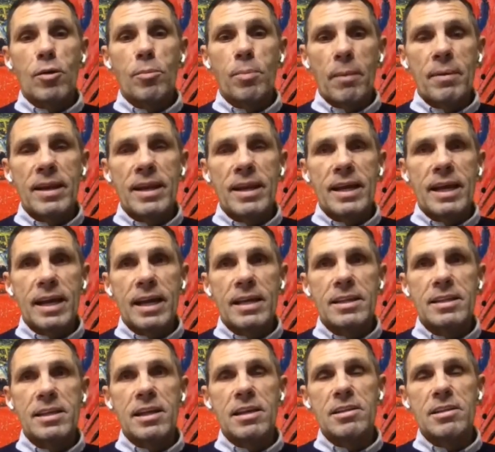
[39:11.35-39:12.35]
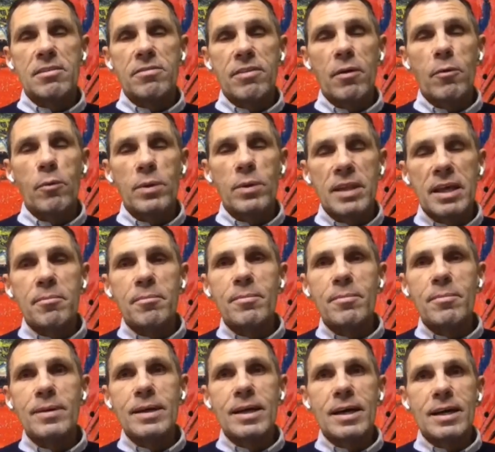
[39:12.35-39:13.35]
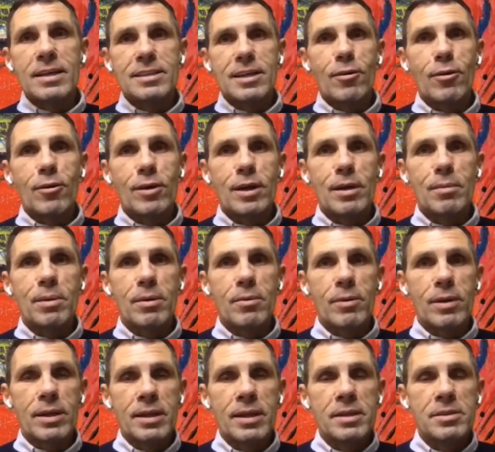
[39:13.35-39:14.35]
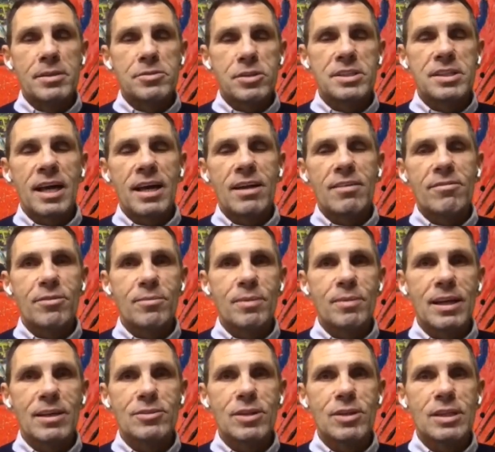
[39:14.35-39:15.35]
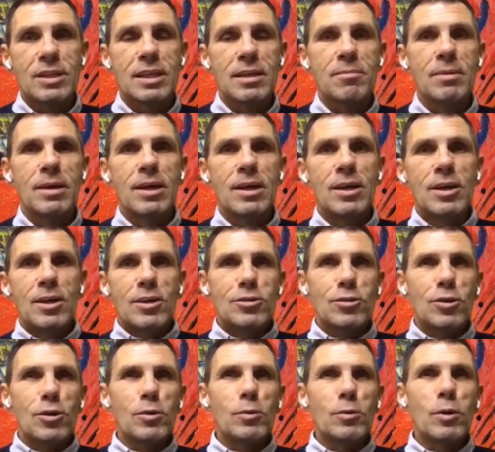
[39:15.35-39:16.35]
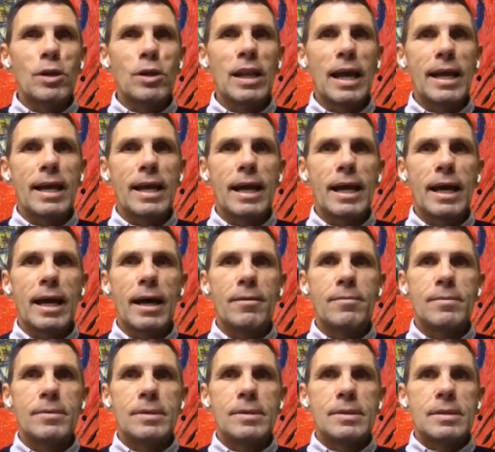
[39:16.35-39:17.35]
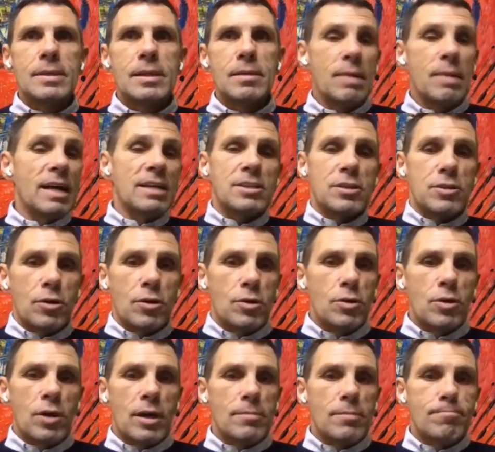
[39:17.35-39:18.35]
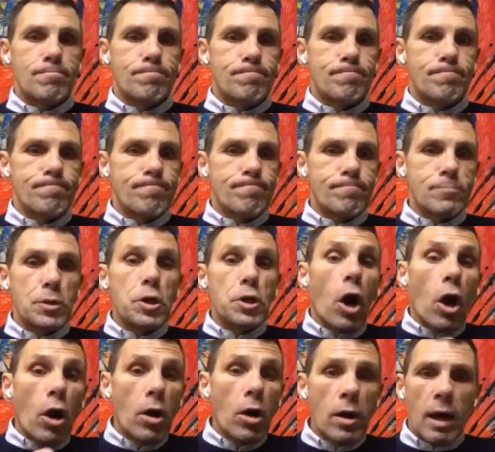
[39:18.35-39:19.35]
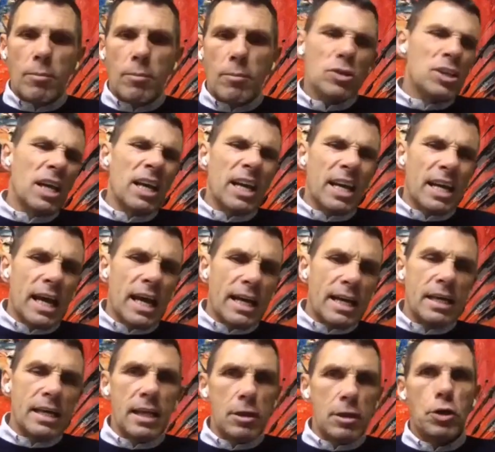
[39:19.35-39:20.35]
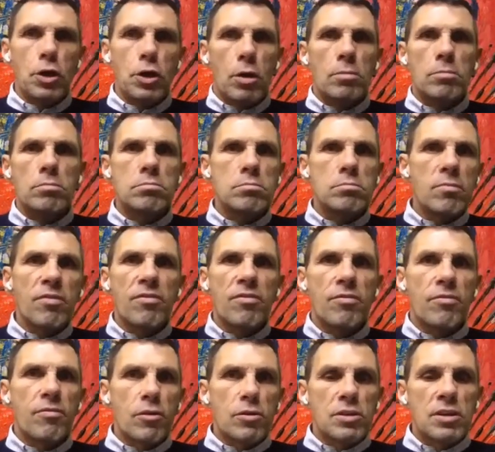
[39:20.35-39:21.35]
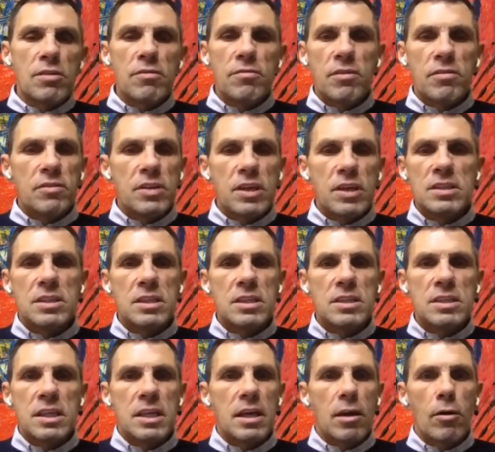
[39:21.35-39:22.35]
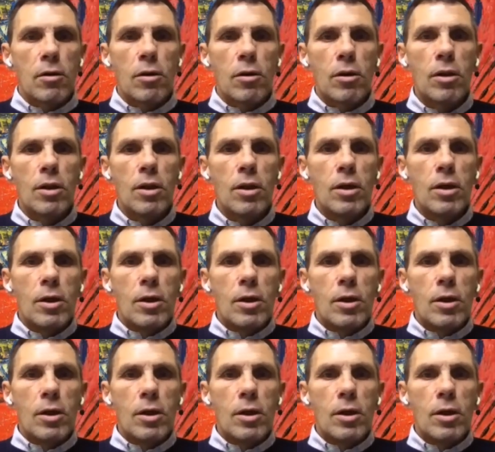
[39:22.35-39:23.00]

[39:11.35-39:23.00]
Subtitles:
Copa America 1995 with him as a goalkeeper when he retired from the national team. So it was like, imagine, you are young. I'm not saying a kid, a young 14, 15, 16-year-old